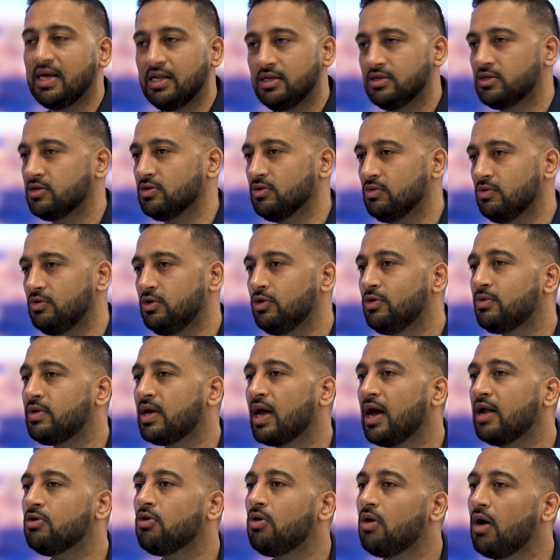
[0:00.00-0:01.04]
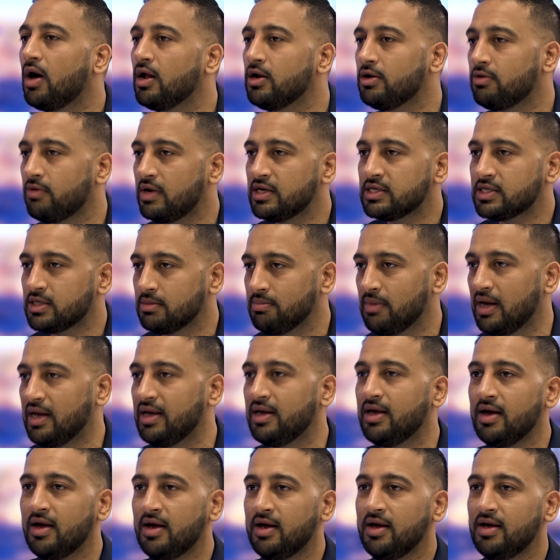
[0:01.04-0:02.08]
into. You cannot underestimate.